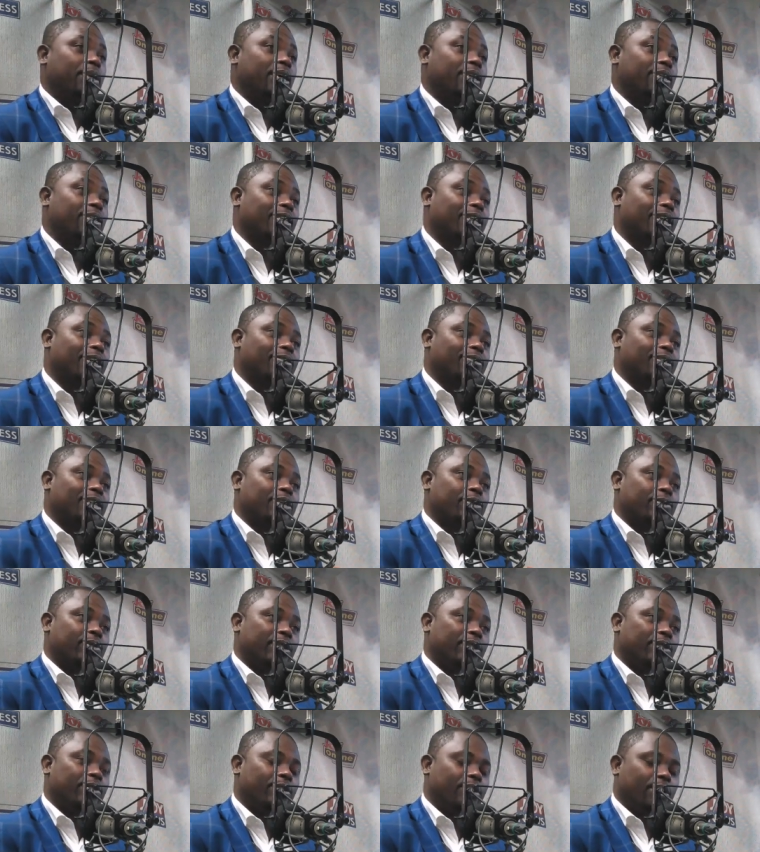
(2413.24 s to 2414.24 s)
ourselves as
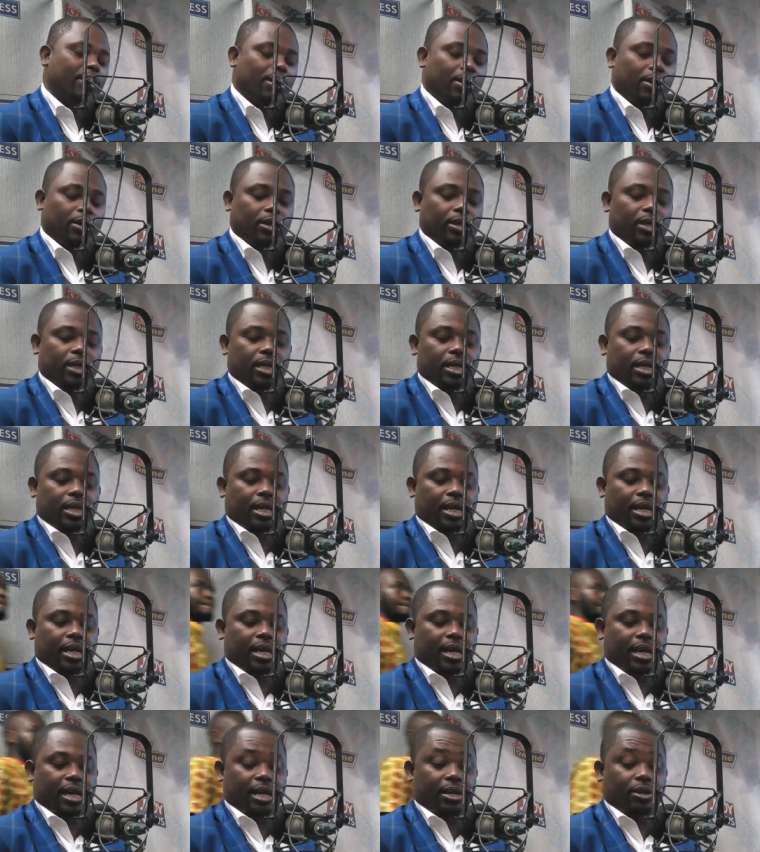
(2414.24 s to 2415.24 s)
we go along
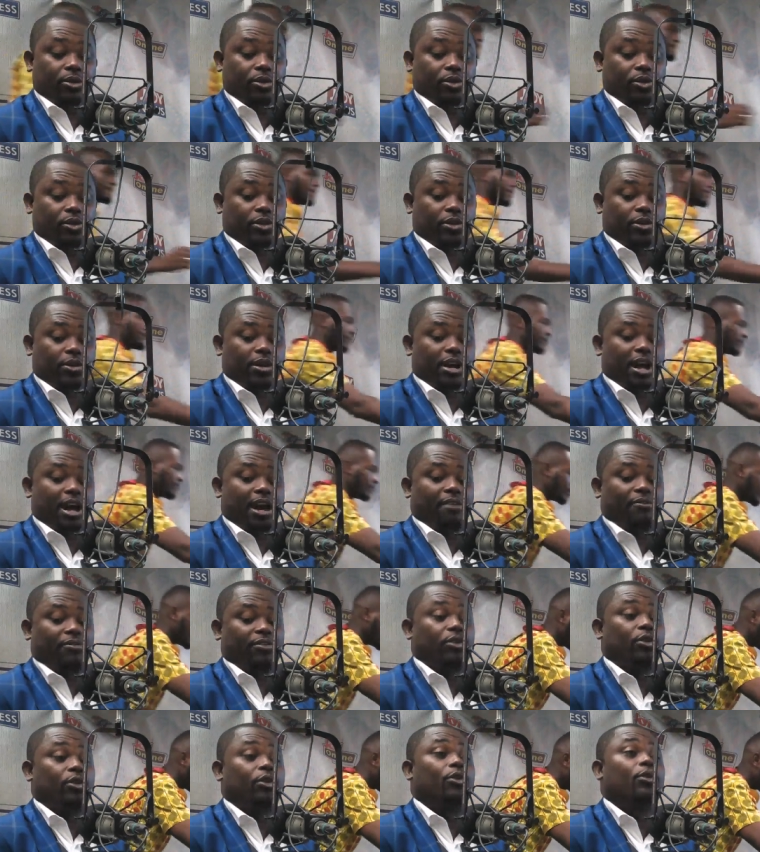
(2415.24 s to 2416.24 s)
uh, and also
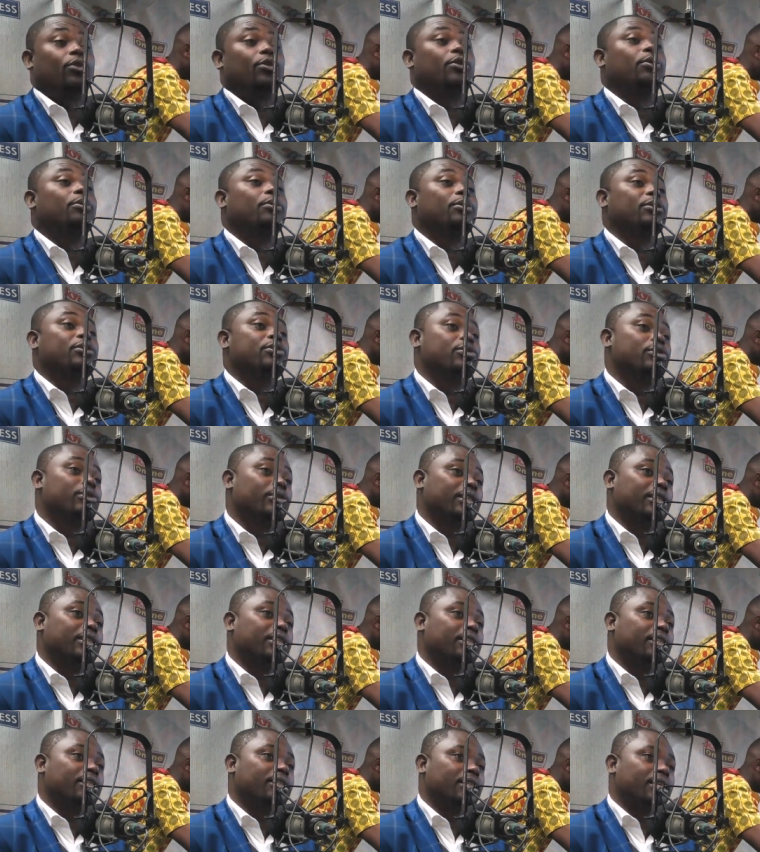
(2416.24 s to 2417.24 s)
craft your own
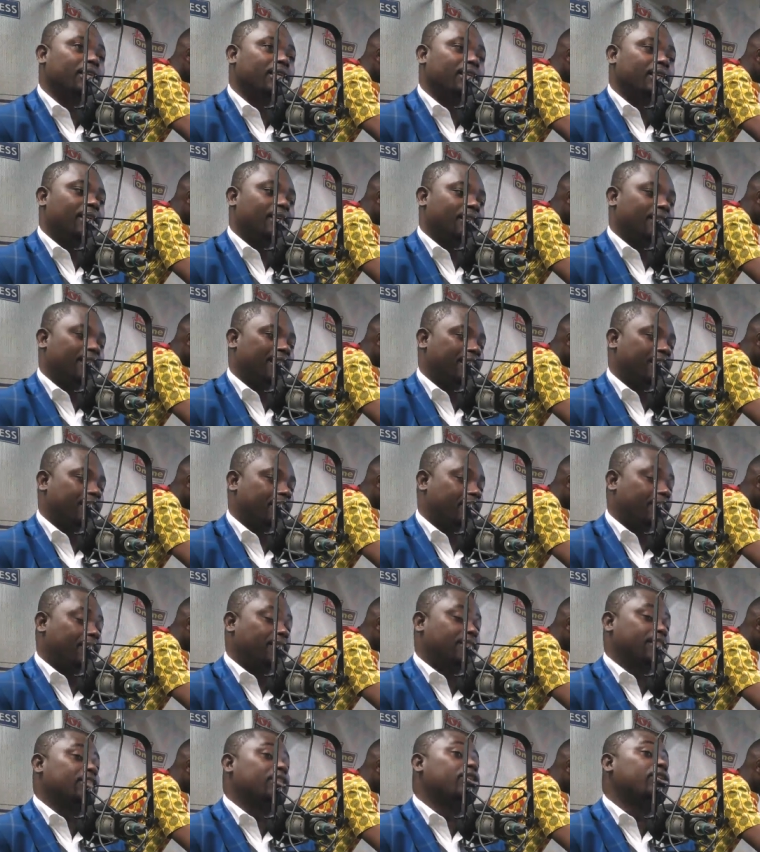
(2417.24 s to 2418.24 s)
opportunities. That the
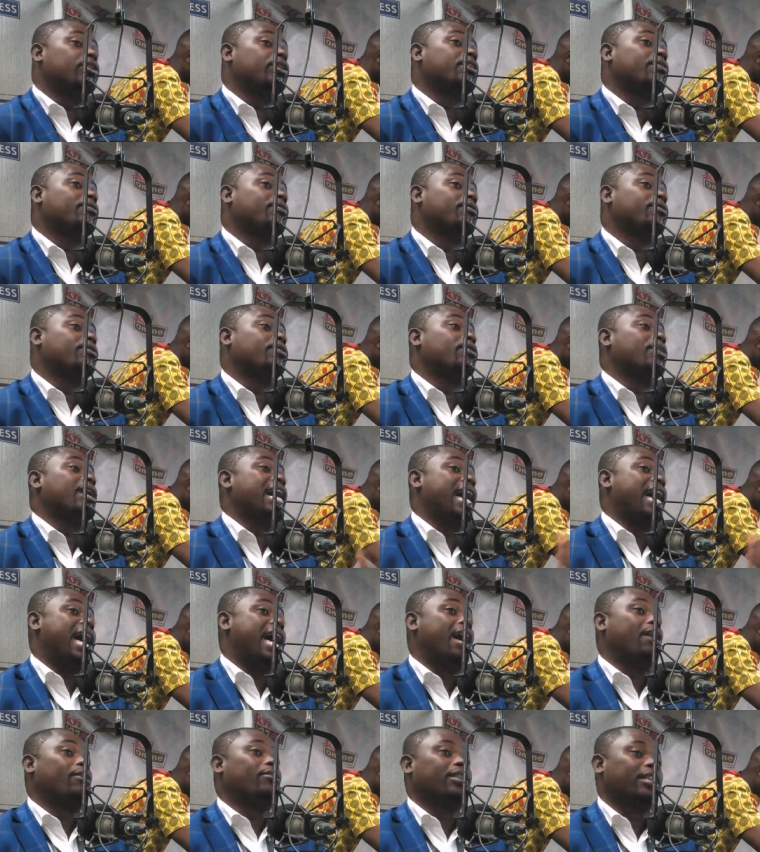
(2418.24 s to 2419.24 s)
things they're looking for are
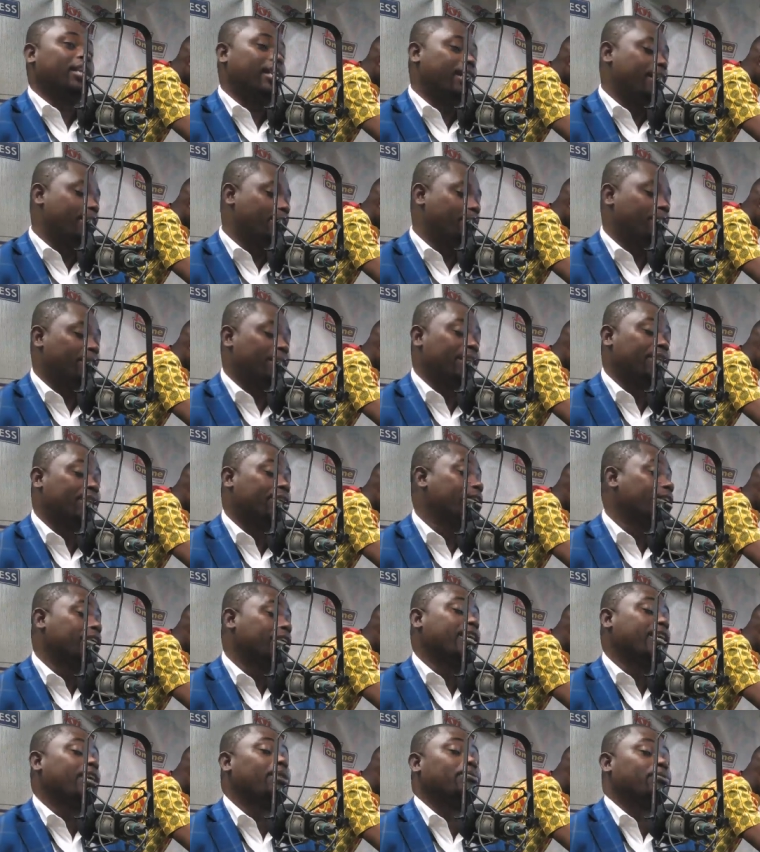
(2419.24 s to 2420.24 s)
out there, but they're not going
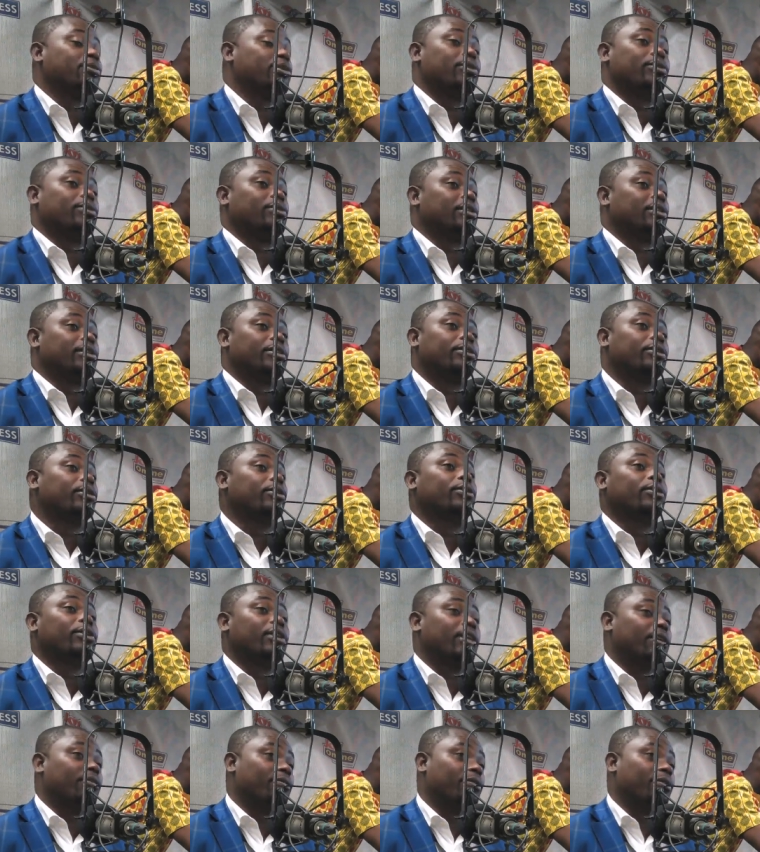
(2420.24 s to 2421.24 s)
to come to you till you go
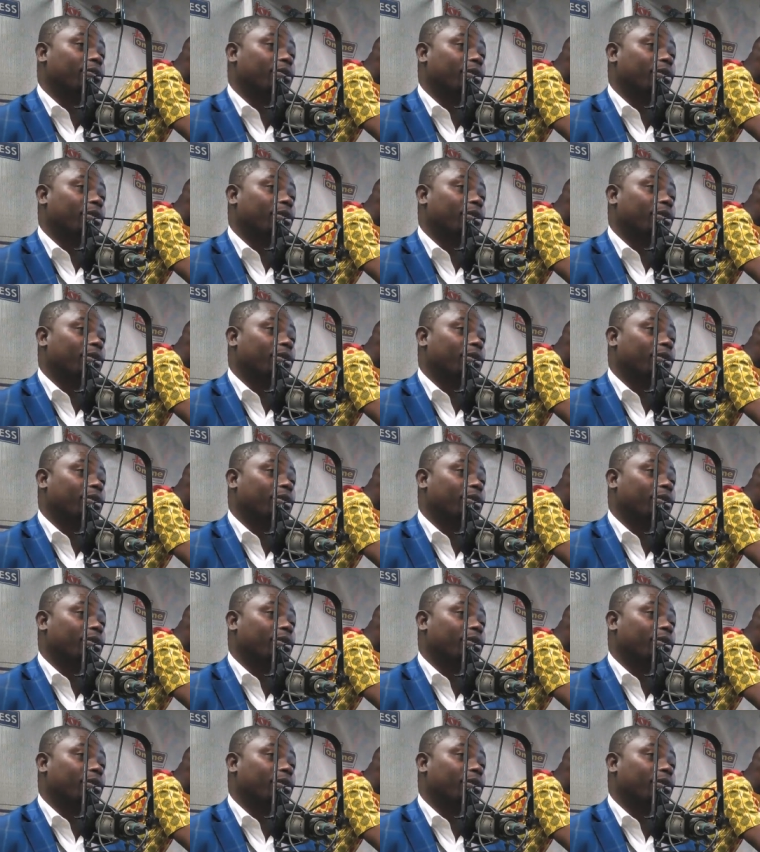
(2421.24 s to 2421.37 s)
looking for